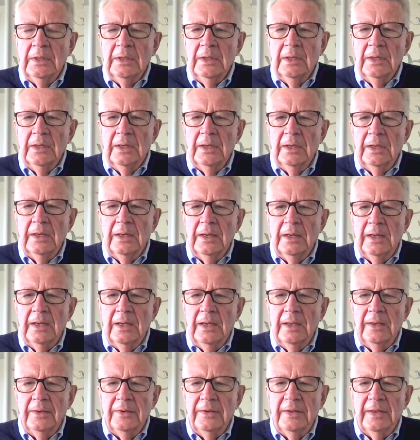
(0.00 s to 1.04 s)

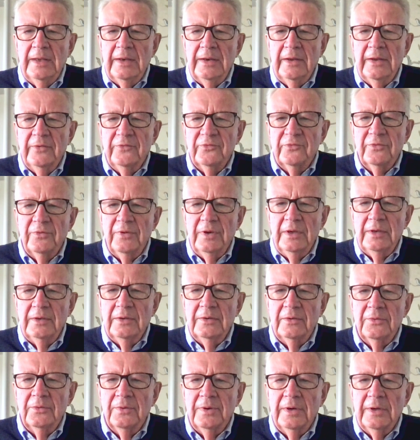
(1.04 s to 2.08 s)
And that has
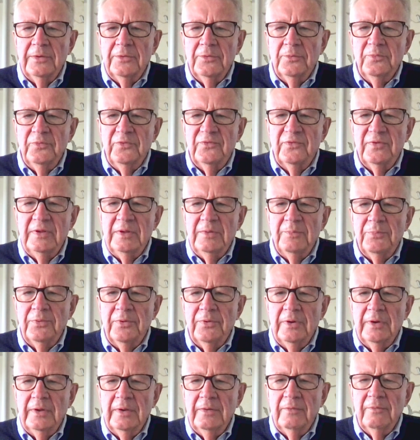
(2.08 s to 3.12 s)
created quite a steep
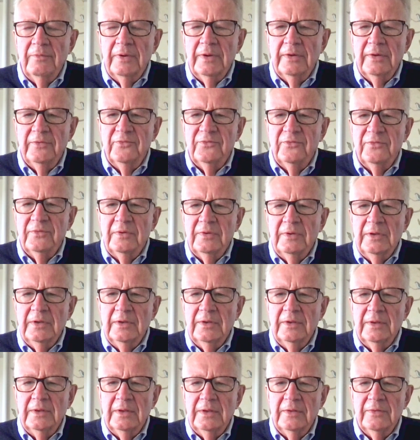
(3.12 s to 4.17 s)
rise
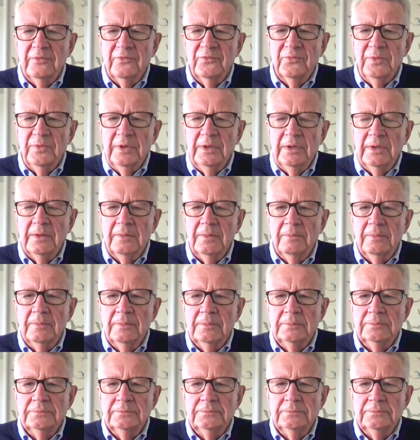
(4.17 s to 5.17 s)
in Sweden.